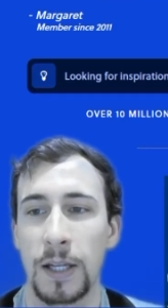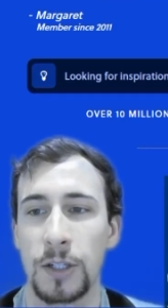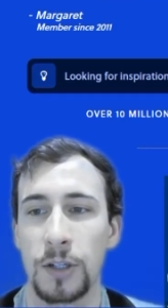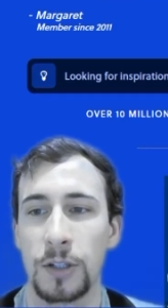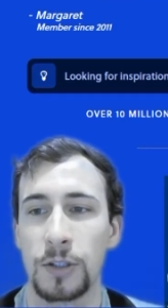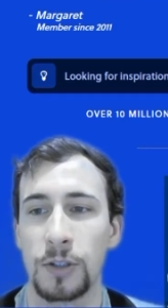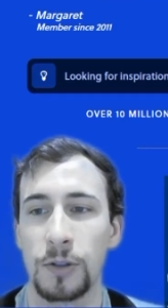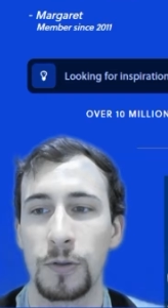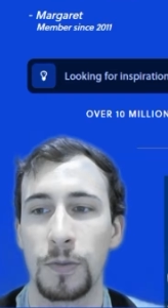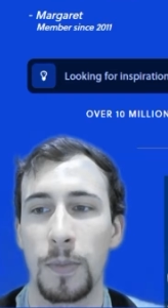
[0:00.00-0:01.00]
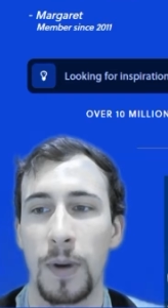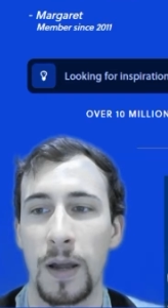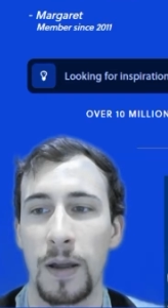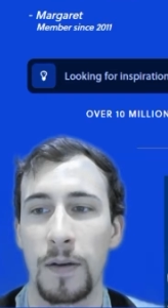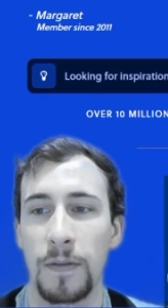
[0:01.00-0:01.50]
letter to
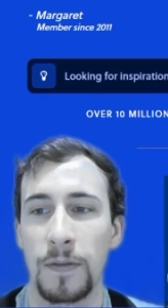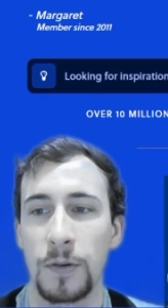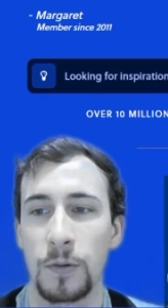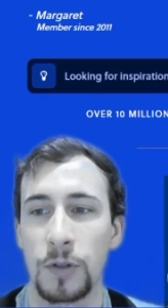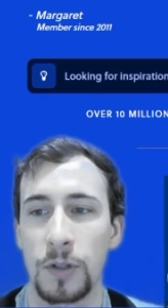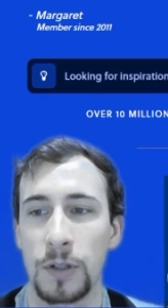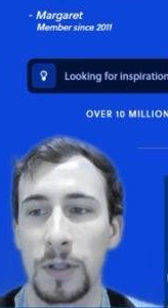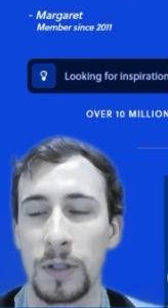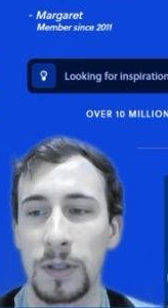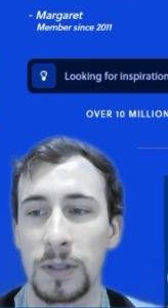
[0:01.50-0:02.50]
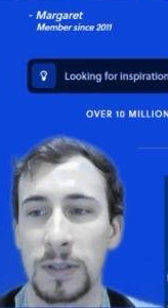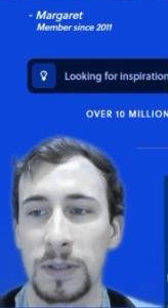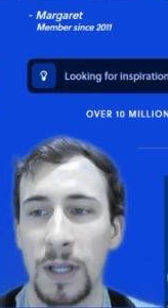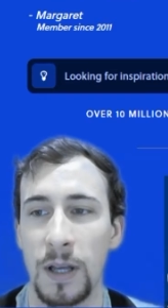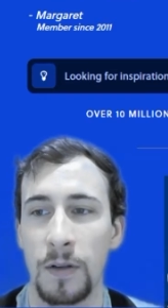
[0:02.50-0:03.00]
my future
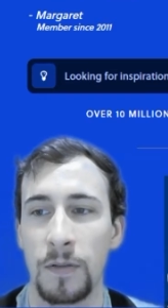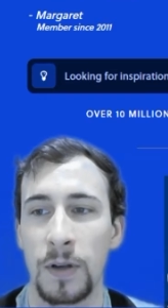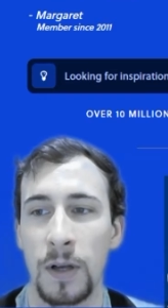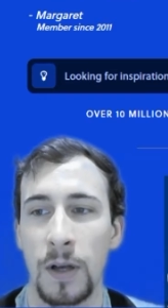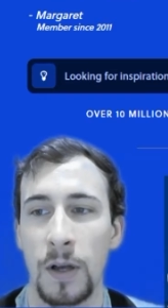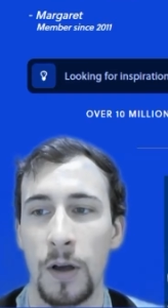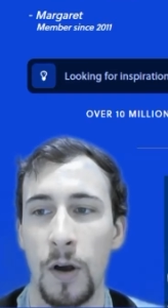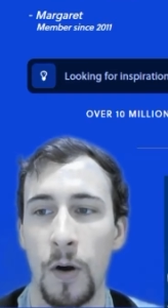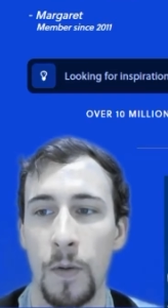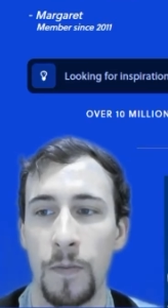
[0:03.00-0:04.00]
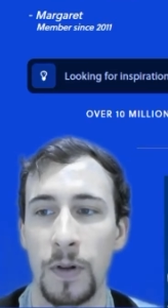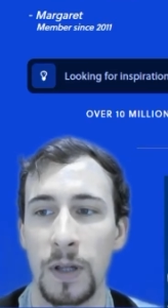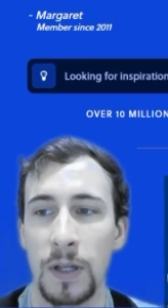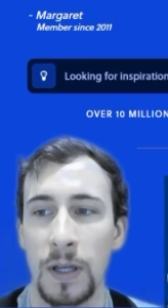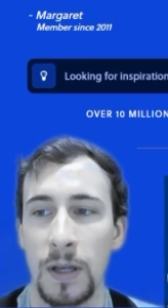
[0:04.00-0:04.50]
self.
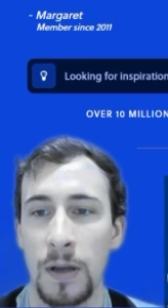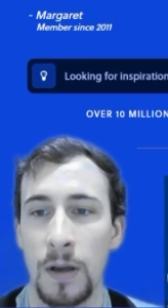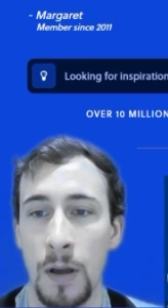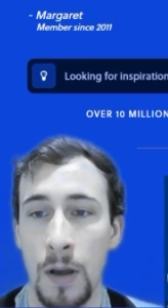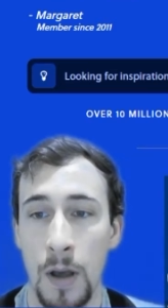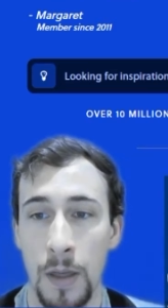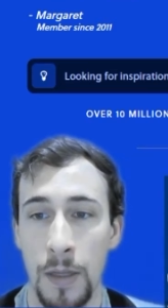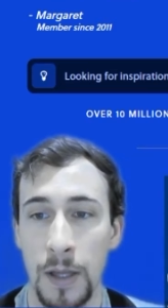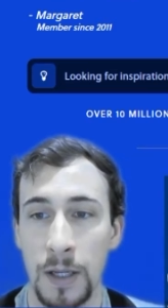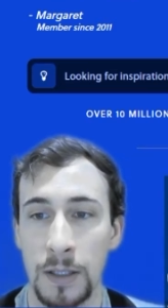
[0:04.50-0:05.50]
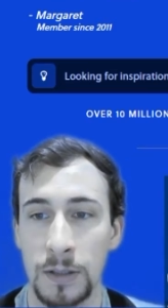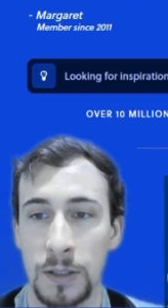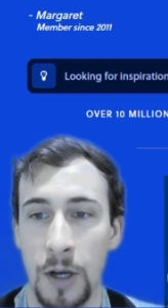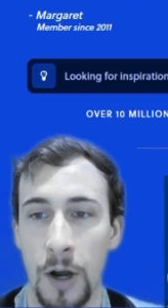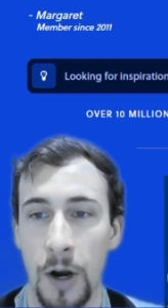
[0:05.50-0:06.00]
Hopefully
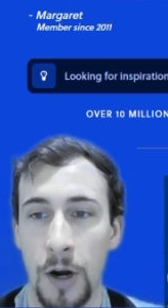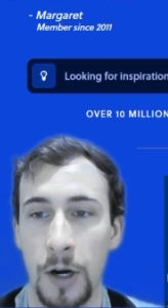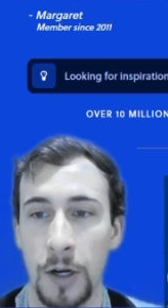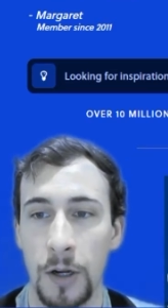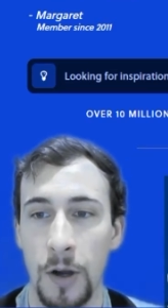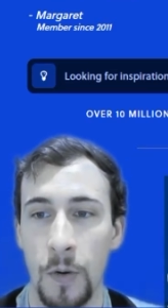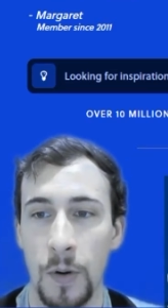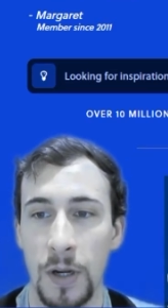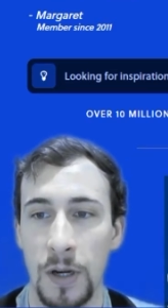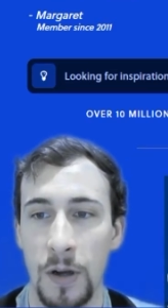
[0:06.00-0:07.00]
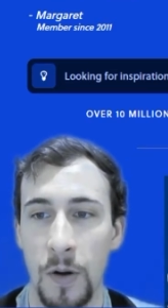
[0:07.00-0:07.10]
things are going